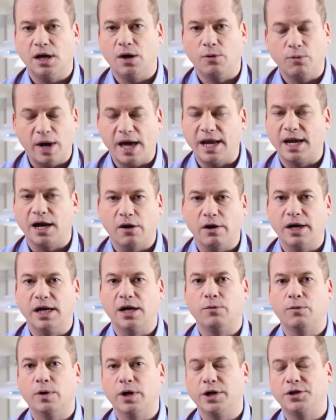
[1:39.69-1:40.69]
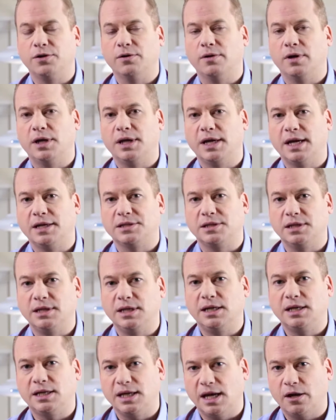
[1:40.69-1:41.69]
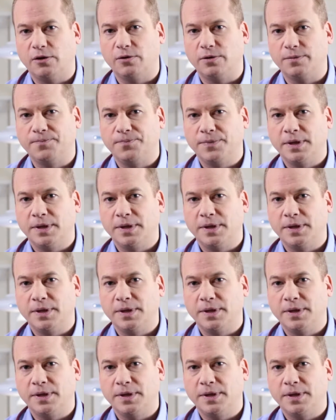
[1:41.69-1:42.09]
a wet area where urine has leaked out.